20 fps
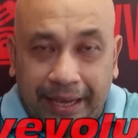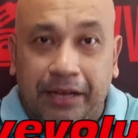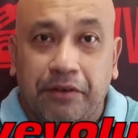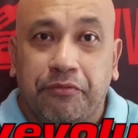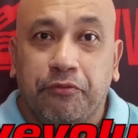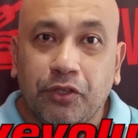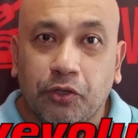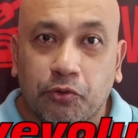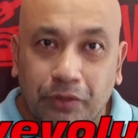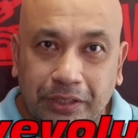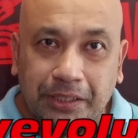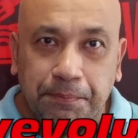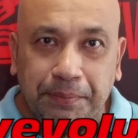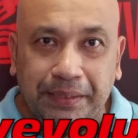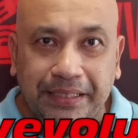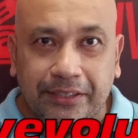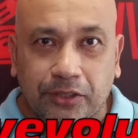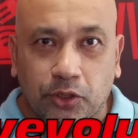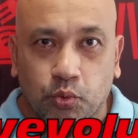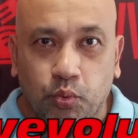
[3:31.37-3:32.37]
And for the
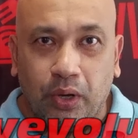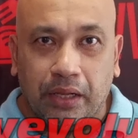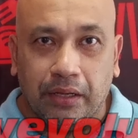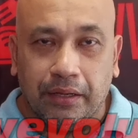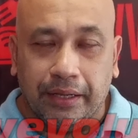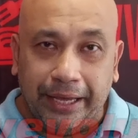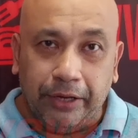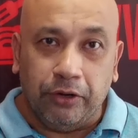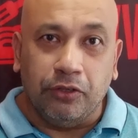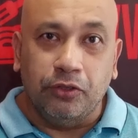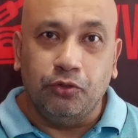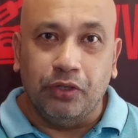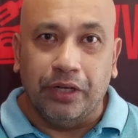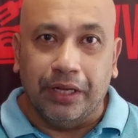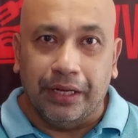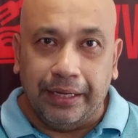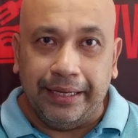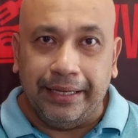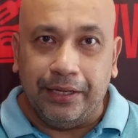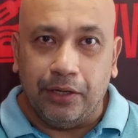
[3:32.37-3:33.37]
recipes as well, head on to
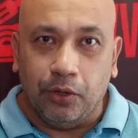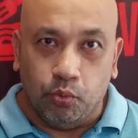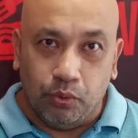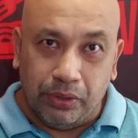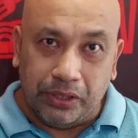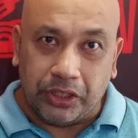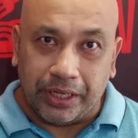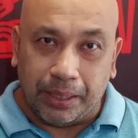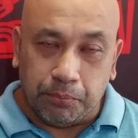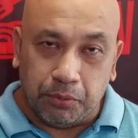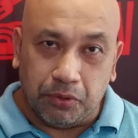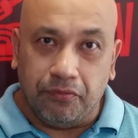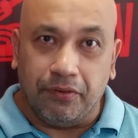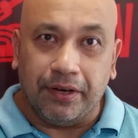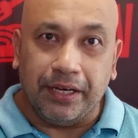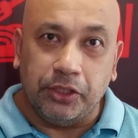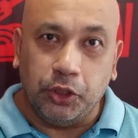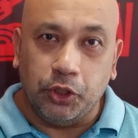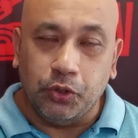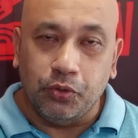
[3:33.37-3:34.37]
the link which I'll
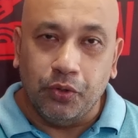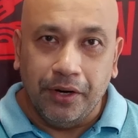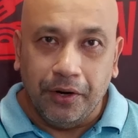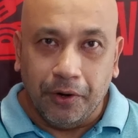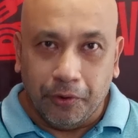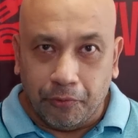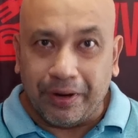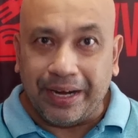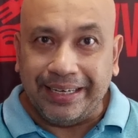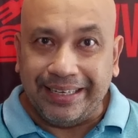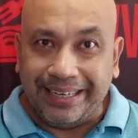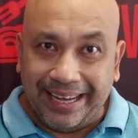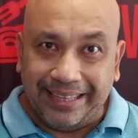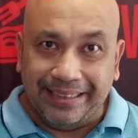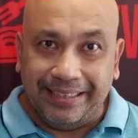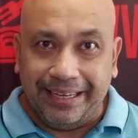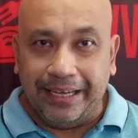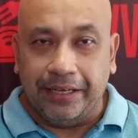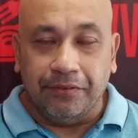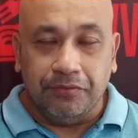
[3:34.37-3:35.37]
provide you right
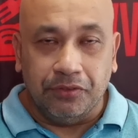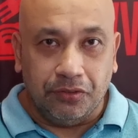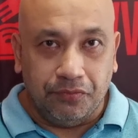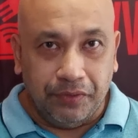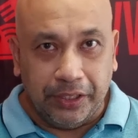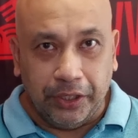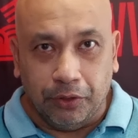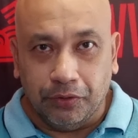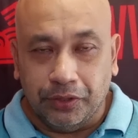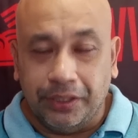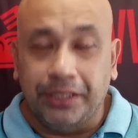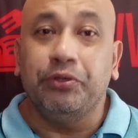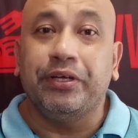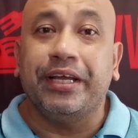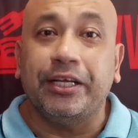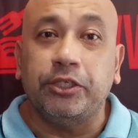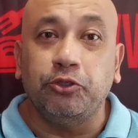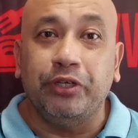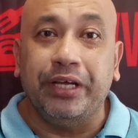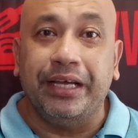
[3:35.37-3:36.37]
at the end of this video. Till we
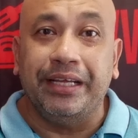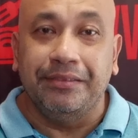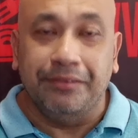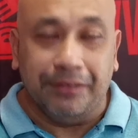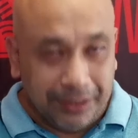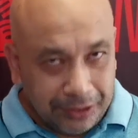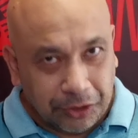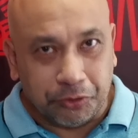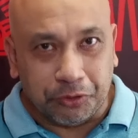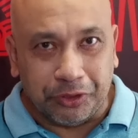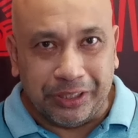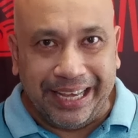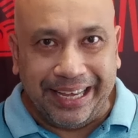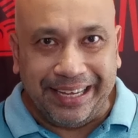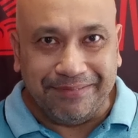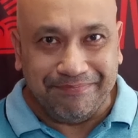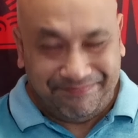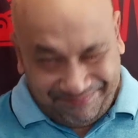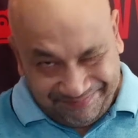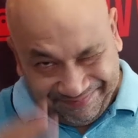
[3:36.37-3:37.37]
catch you again, this is
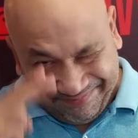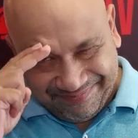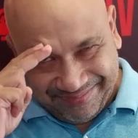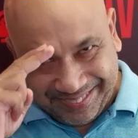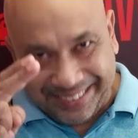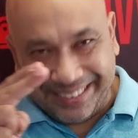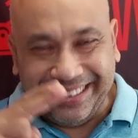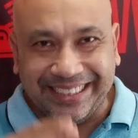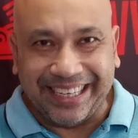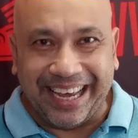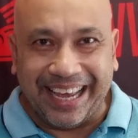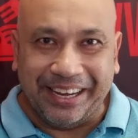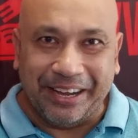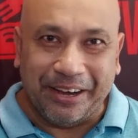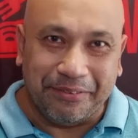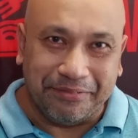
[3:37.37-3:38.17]
Renee, signing